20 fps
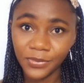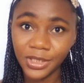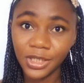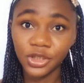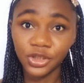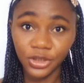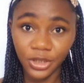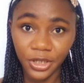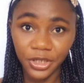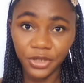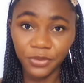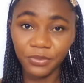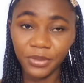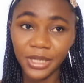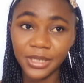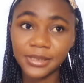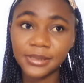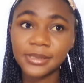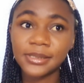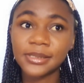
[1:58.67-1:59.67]

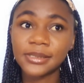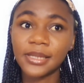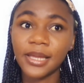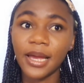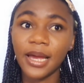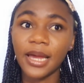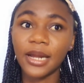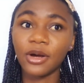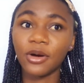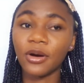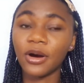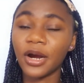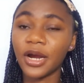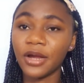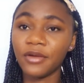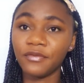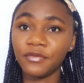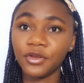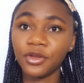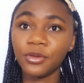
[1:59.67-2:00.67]
documents that are
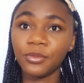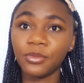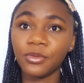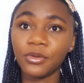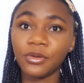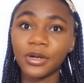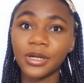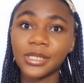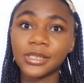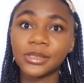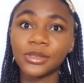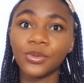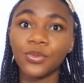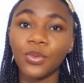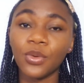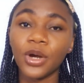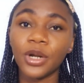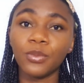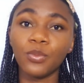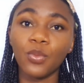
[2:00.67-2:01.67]
available, because they
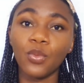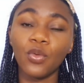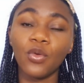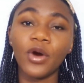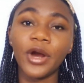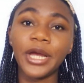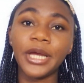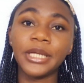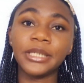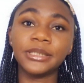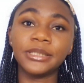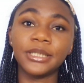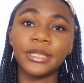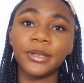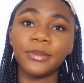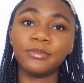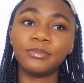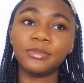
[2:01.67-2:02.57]
want more in-depth